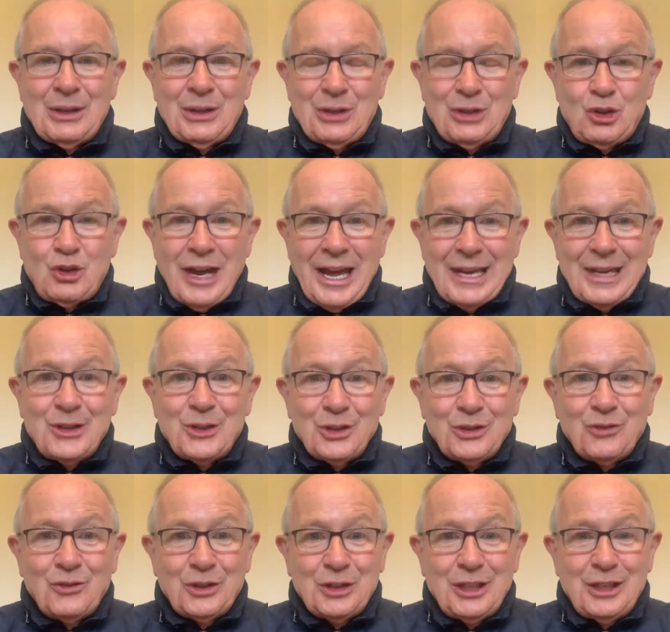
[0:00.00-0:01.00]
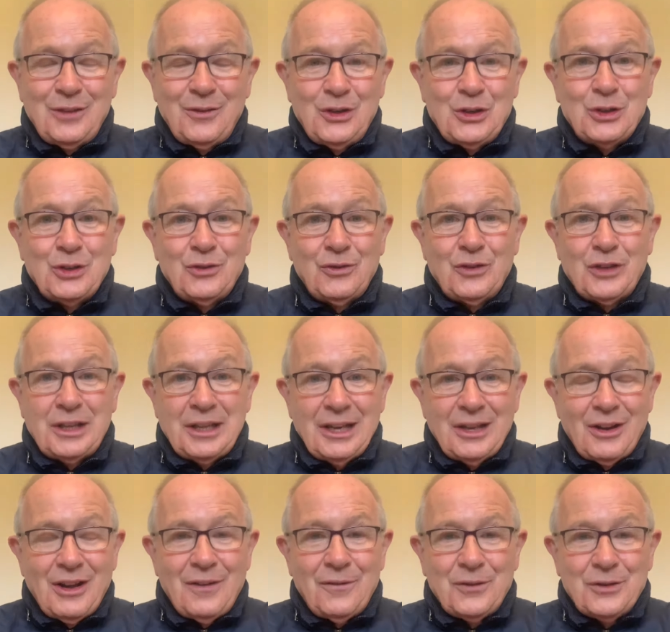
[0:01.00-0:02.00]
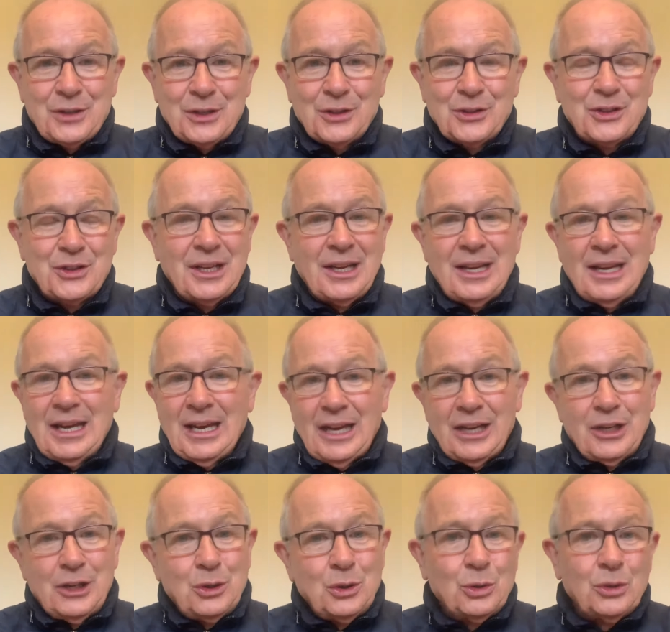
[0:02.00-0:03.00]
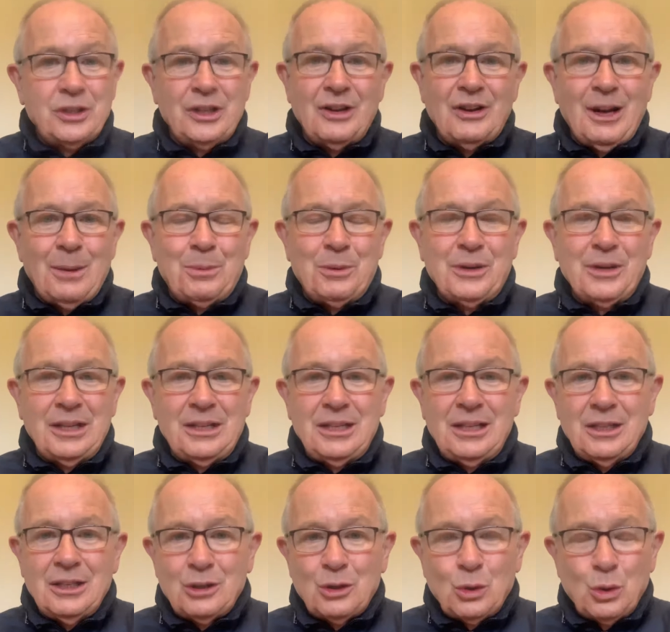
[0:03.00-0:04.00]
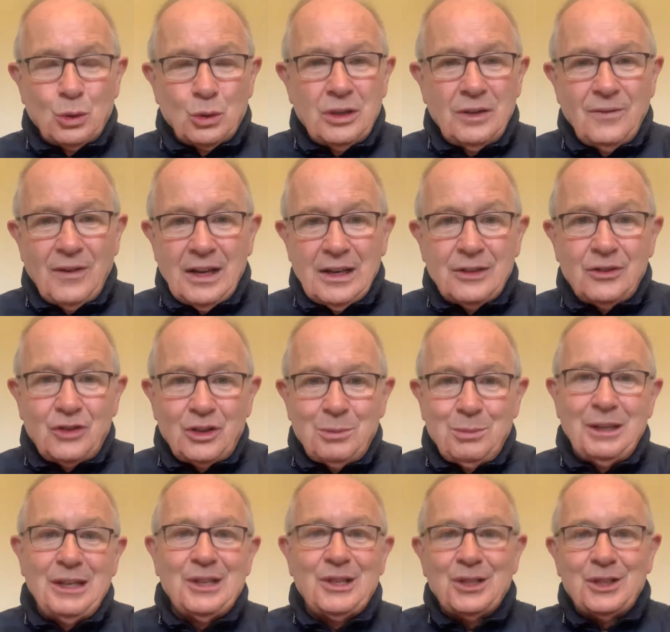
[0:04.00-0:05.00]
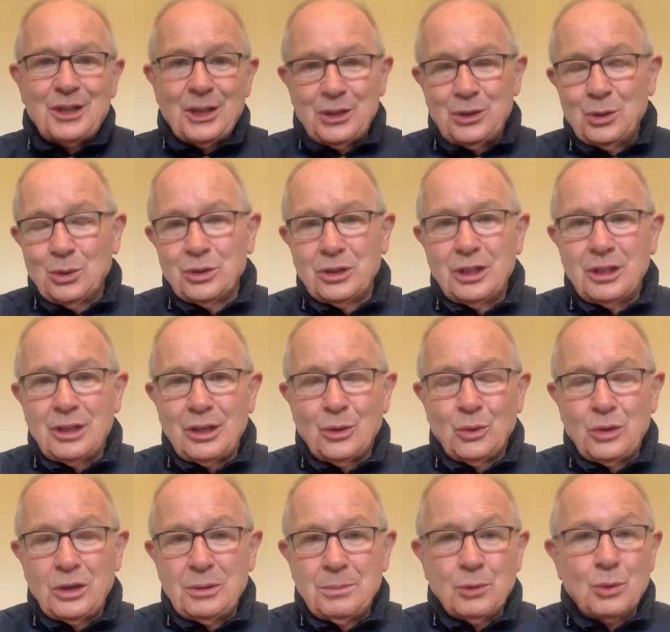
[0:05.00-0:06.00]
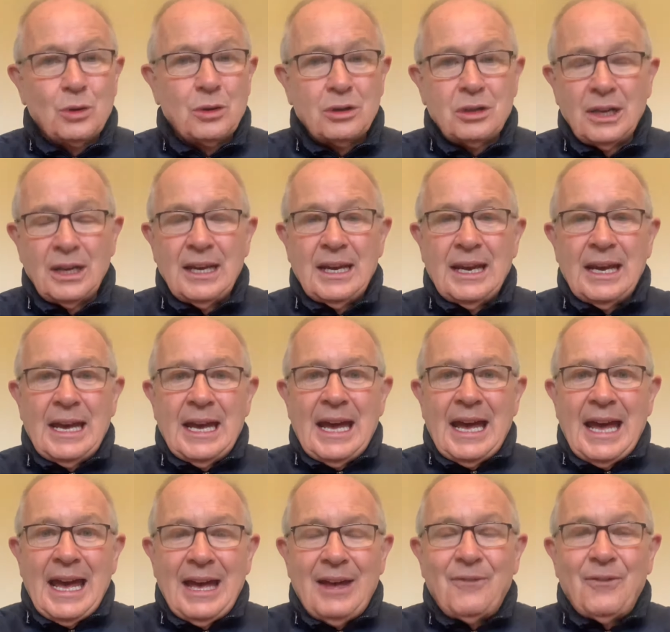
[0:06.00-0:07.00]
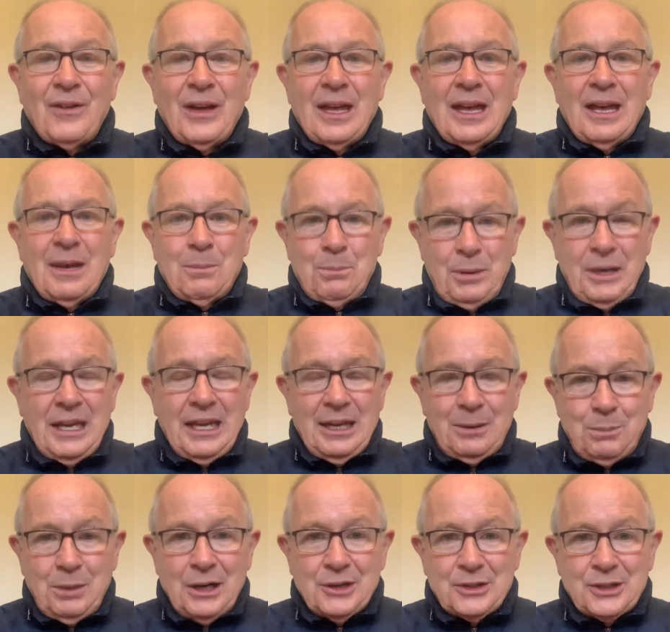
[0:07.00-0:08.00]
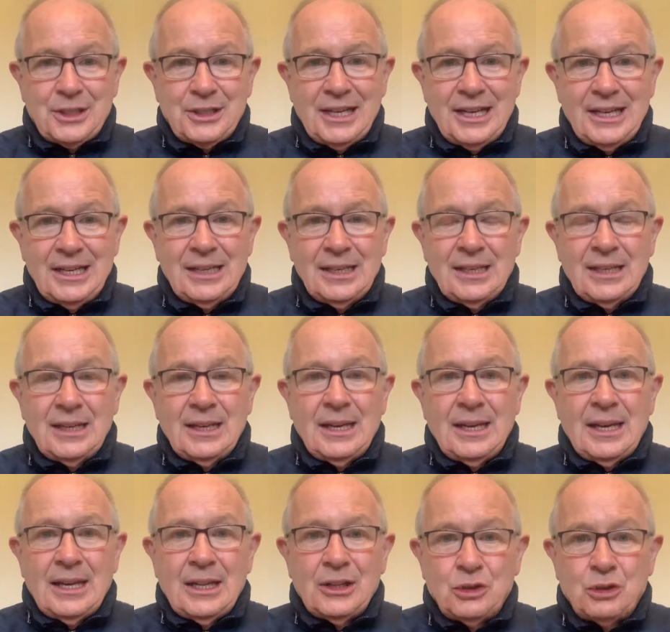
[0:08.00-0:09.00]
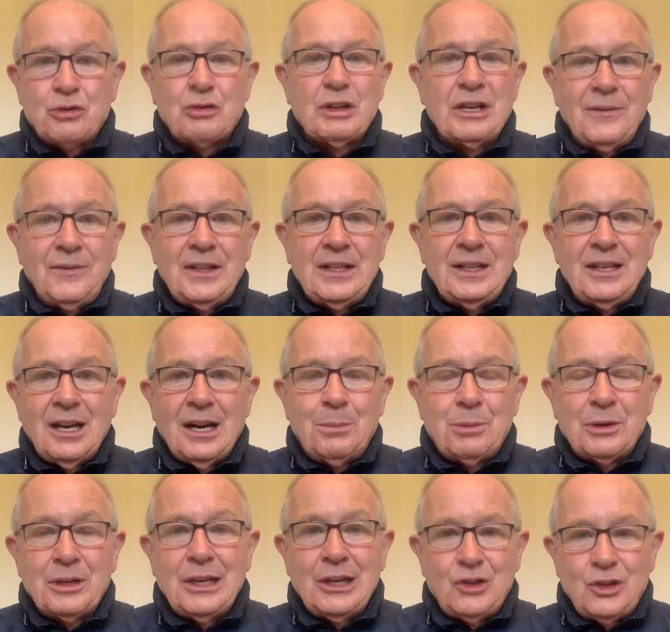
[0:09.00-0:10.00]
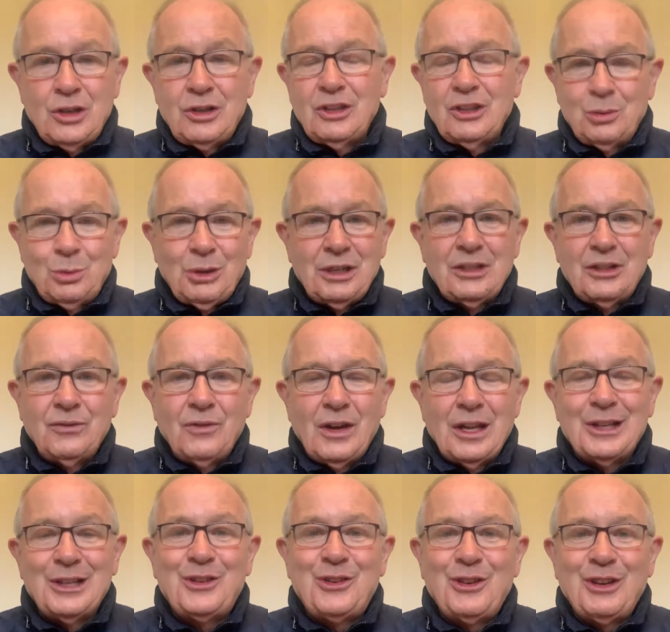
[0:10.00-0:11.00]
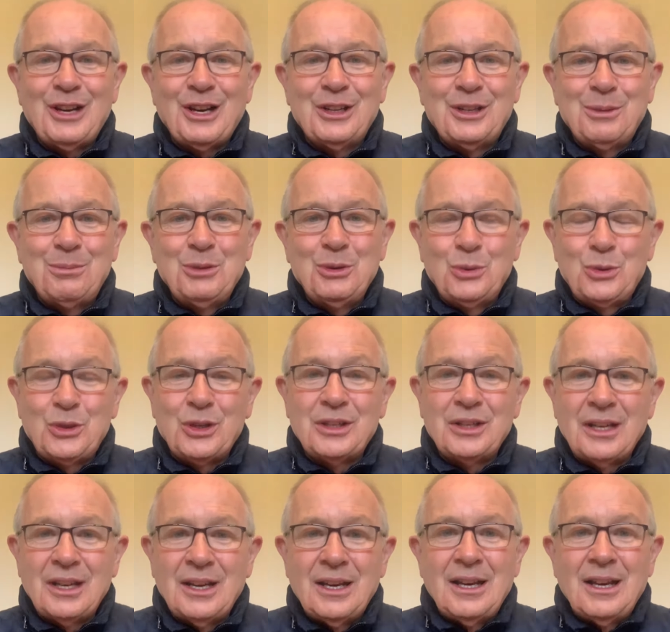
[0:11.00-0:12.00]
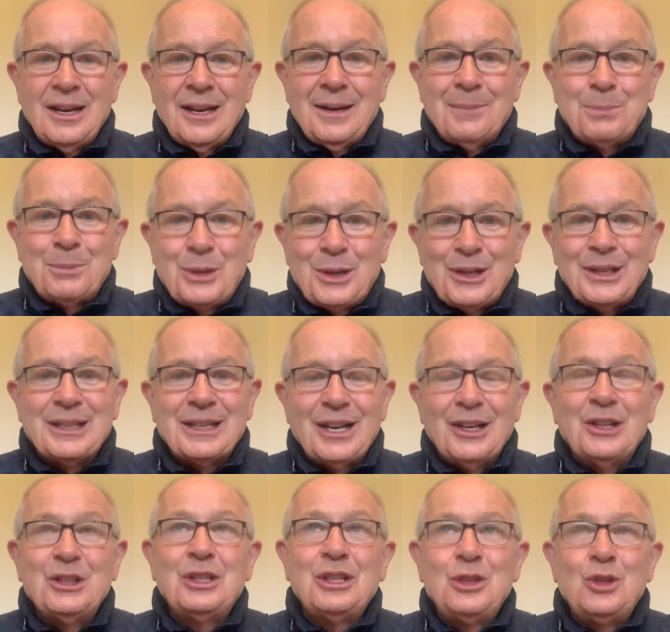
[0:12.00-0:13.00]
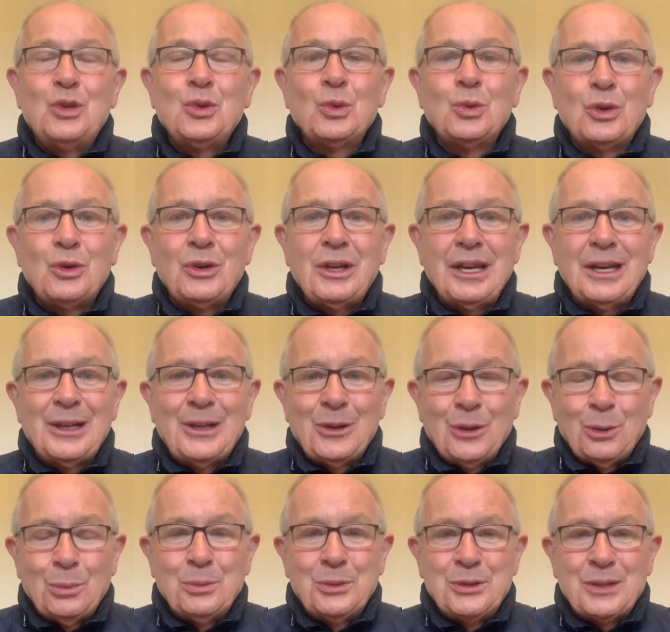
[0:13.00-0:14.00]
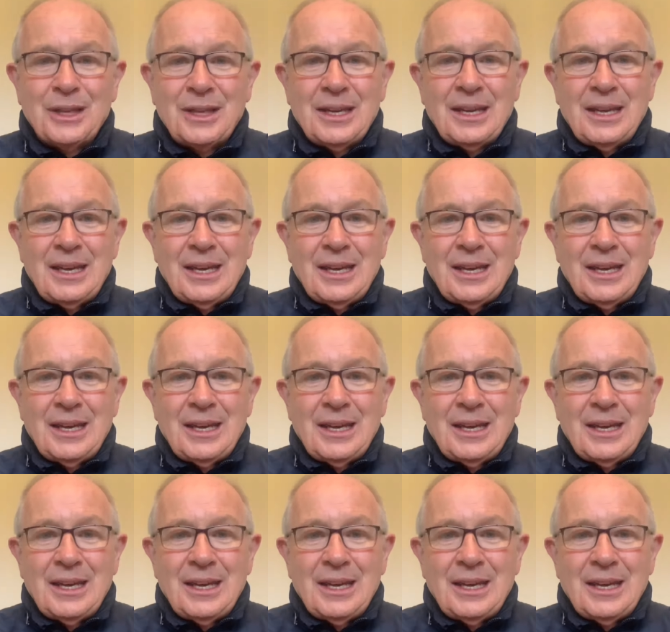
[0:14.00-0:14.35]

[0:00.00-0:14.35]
challenges for the divisions, for their officers, and I know they're operating on a totally voluntary basis. I know that the county board have paid personnel driving the operation as well as voluntary contribution. But like, I think Junior A clubs,